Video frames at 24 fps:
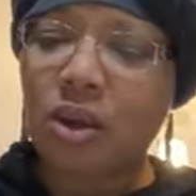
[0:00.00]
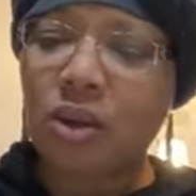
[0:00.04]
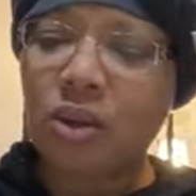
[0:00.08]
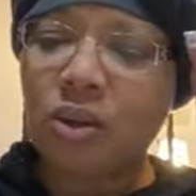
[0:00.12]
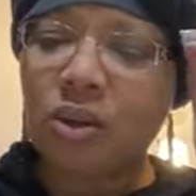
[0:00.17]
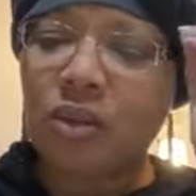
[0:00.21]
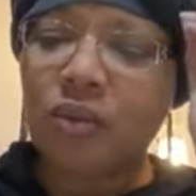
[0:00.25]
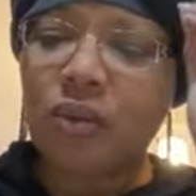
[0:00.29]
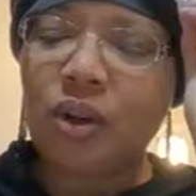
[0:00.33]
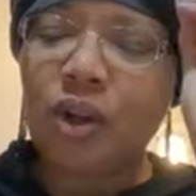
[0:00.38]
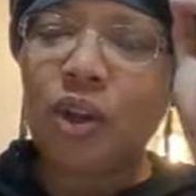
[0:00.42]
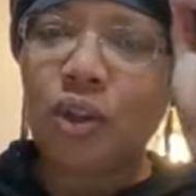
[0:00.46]

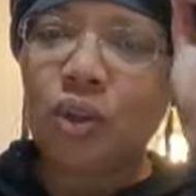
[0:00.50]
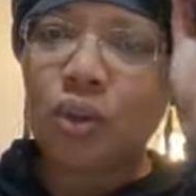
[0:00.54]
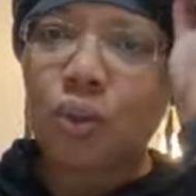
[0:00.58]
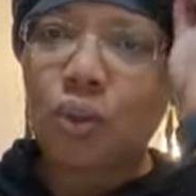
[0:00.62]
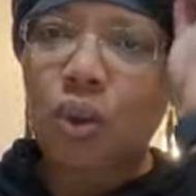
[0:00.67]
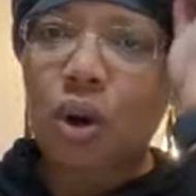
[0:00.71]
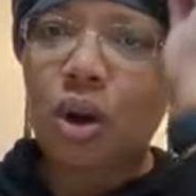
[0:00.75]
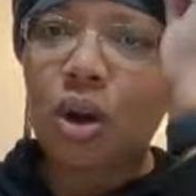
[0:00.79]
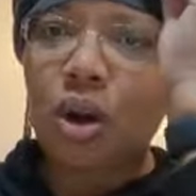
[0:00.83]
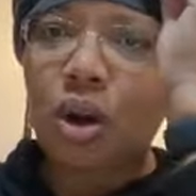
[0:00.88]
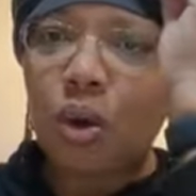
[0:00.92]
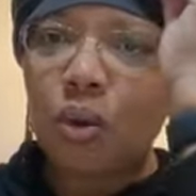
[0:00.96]
Those of us
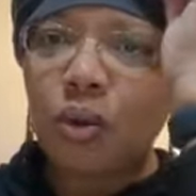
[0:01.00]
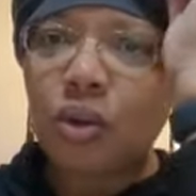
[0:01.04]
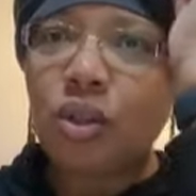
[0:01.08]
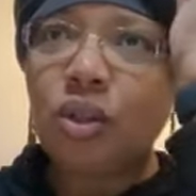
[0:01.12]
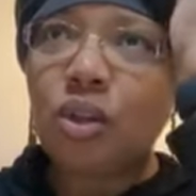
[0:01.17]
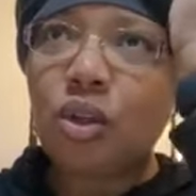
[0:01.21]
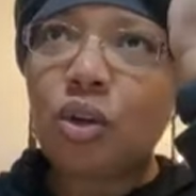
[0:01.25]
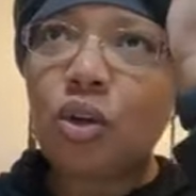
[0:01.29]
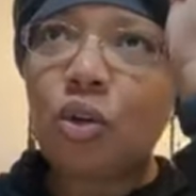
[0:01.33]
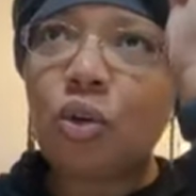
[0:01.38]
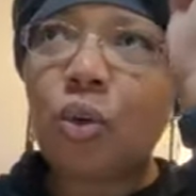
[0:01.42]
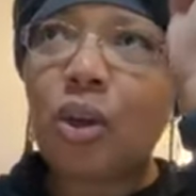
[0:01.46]
who are closer
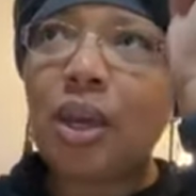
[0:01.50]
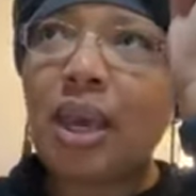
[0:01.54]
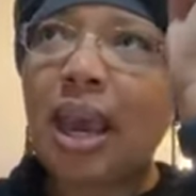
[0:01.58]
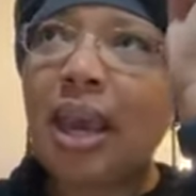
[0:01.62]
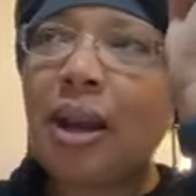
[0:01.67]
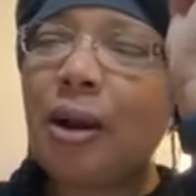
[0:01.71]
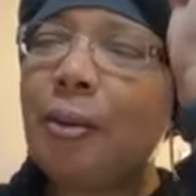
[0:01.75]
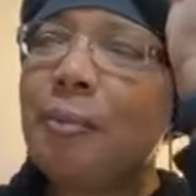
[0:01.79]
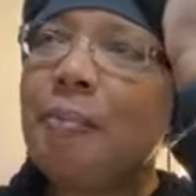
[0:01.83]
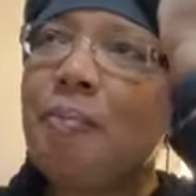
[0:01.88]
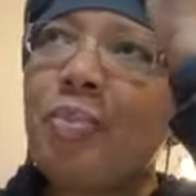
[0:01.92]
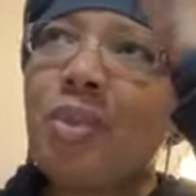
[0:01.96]
to the
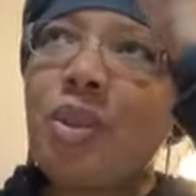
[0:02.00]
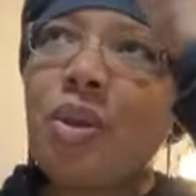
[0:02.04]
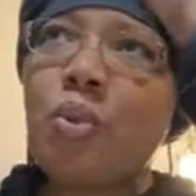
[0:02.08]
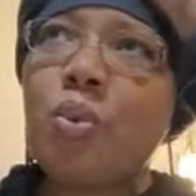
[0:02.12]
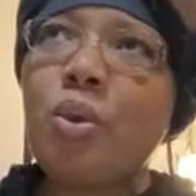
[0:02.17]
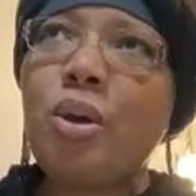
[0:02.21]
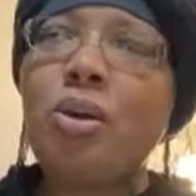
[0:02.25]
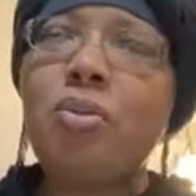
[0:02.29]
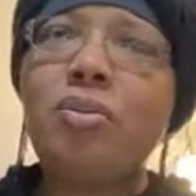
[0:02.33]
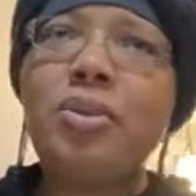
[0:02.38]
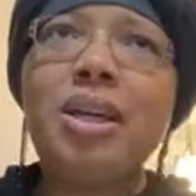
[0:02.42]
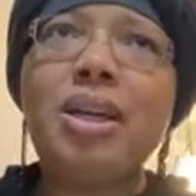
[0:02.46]
creator,
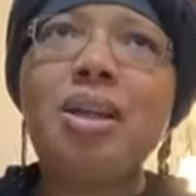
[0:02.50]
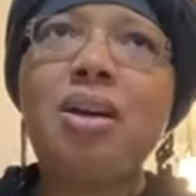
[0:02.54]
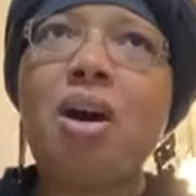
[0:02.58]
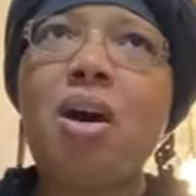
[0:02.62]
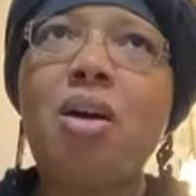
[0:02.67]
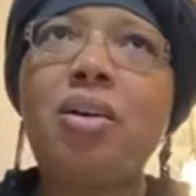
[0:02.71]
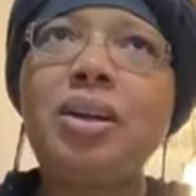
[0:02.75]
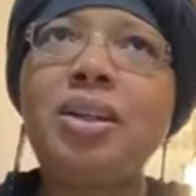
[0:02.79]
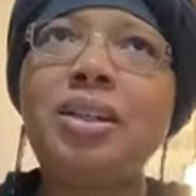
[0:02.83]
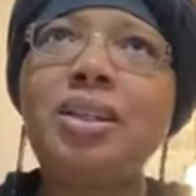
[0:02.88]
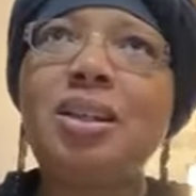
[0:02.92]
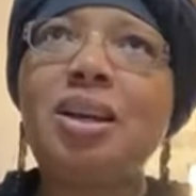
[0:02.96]
we don't need
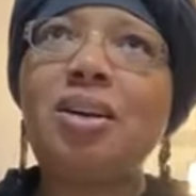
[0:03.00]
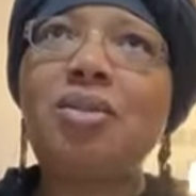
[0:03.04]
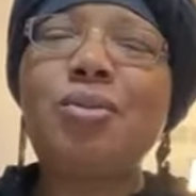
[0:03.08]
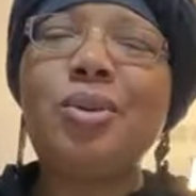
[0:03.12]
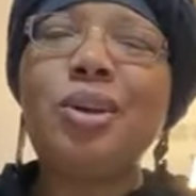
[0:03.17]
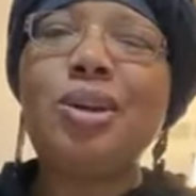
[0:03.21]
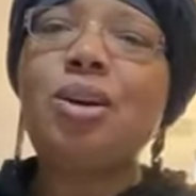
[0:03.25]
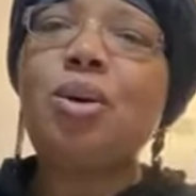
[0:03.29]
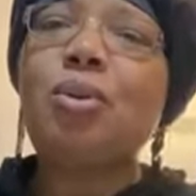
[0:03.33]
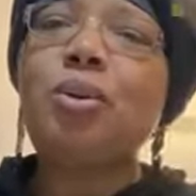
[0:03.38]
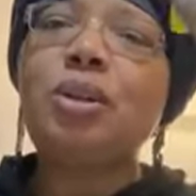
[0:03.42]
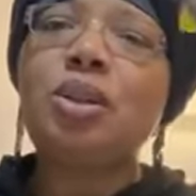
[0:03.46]
all this stuff.
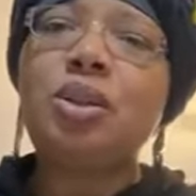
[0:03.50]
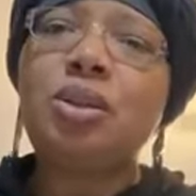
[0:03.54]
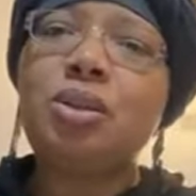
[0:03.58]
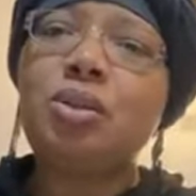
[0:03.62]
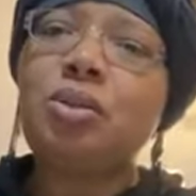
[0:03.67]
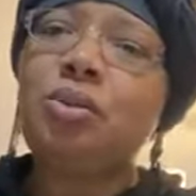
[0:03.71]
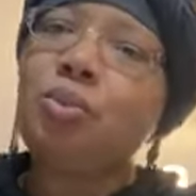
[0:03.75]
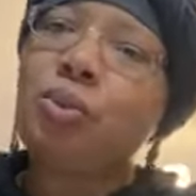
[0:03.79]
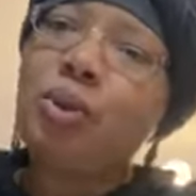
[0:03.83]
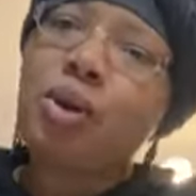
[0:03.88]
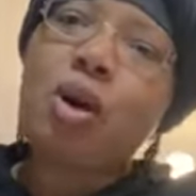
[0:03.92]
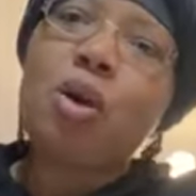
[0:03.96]
We know what to
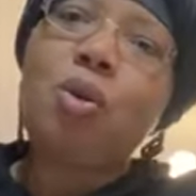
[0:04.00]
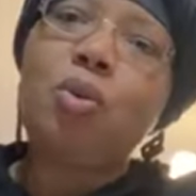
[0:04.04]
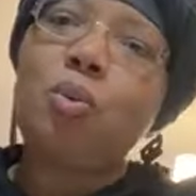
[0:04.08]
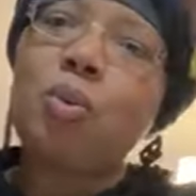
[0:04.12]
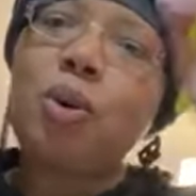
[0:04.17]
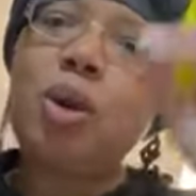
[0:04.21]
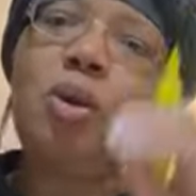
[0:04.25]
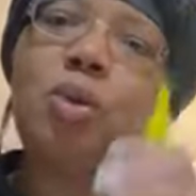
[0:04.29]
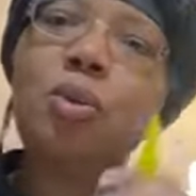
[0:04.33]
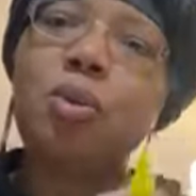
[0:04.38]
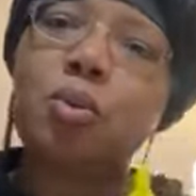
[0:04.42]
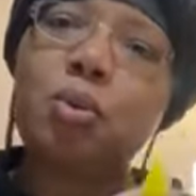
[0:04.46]
do. We're going
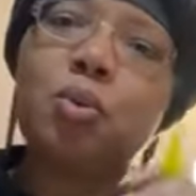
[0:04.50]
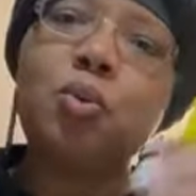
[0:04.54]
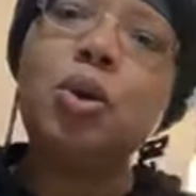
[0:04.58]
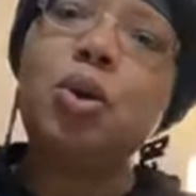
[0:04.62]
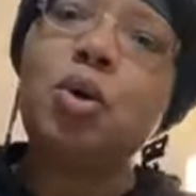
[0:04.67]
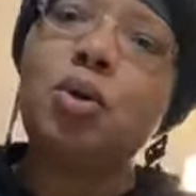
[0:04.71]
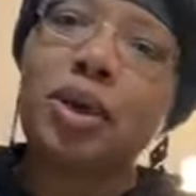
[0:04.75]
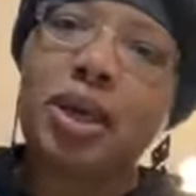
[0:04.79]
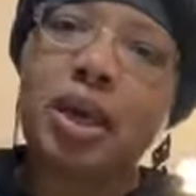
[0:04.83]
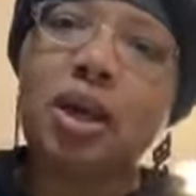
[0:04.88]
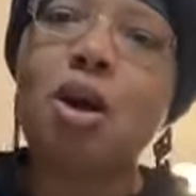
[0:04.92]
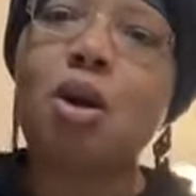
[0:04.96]
to we going to
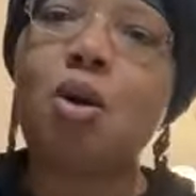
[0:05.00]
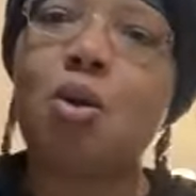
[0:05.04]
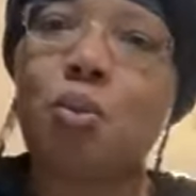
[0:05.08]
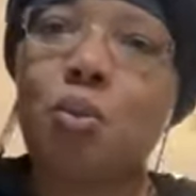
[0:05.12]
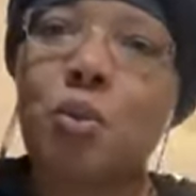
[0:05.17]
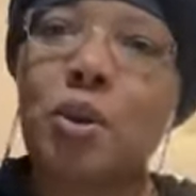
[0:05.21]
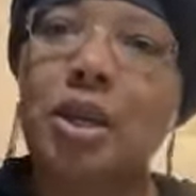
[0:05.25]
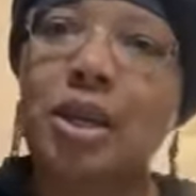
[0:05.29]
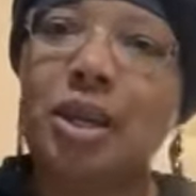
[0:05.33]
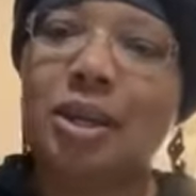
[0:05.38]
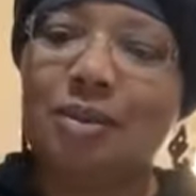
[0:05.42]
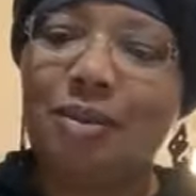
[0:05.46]
we're to get
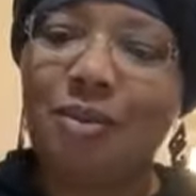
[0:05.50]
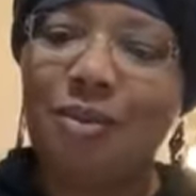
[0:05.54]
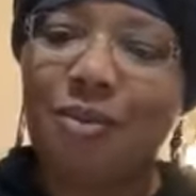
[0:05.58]
on with